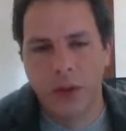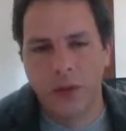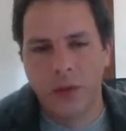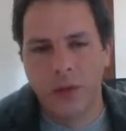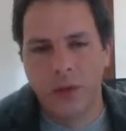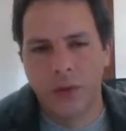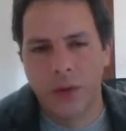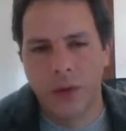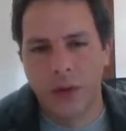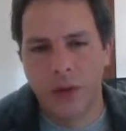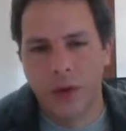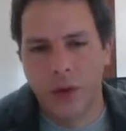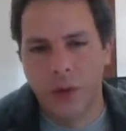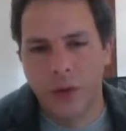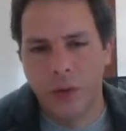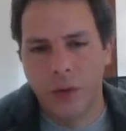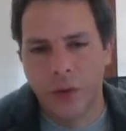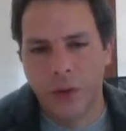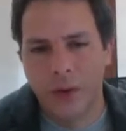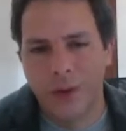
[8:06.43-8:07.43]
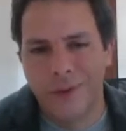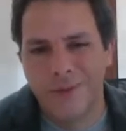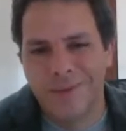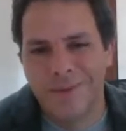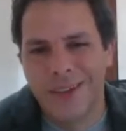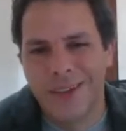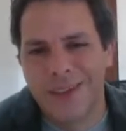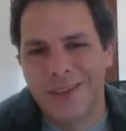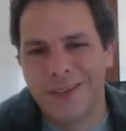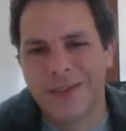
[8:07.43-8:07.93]
So
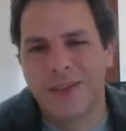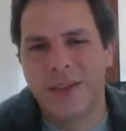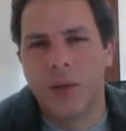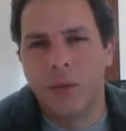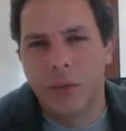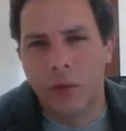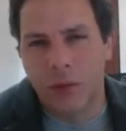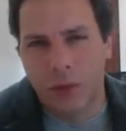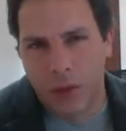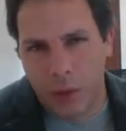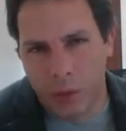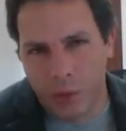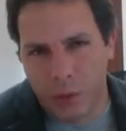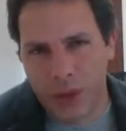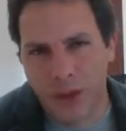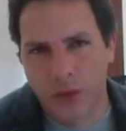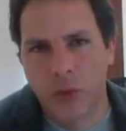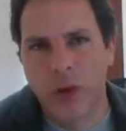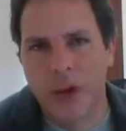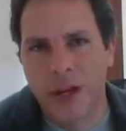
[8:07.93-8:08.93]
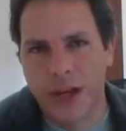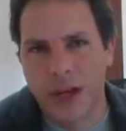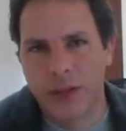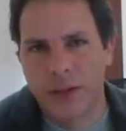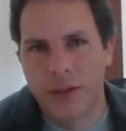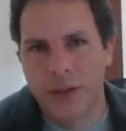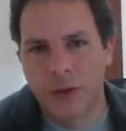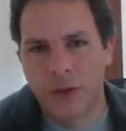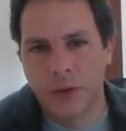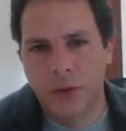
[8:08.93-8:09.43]
it seems a bit redundant